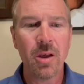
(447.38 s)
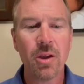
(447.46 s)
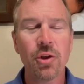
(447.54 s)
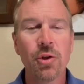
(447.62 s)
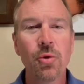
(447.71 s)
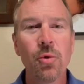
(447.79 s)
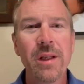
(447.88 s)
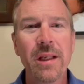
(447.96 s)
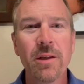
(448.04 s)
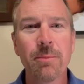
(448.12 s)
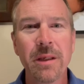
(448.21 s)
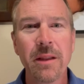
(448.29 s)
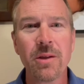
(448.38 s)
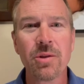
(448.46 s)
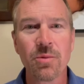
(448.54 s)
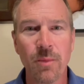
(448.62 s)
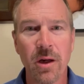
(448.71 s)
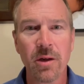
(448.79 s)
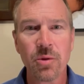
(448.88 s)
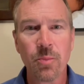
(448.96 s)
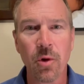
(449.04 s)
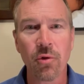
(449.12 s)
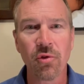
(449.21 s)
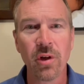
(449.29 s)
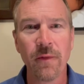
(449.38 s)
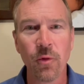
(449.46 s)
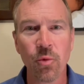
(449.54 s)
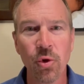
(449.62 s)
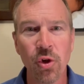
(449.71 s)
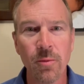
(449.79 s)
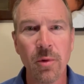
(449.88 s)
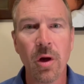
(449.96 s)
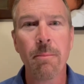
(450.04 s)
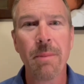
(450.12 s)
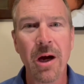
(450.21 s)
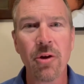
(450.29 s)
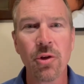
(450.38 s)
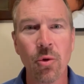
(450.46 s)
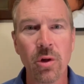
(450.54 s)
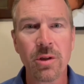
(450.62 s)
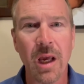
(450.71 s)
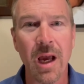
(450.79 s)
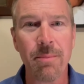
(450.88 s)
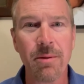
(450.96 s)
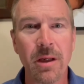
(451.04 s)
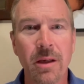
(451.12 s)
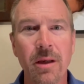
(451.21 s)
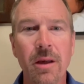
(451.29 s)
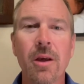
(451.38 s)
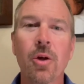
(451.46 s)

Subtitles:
you need to be the smartest person in the room about your topic.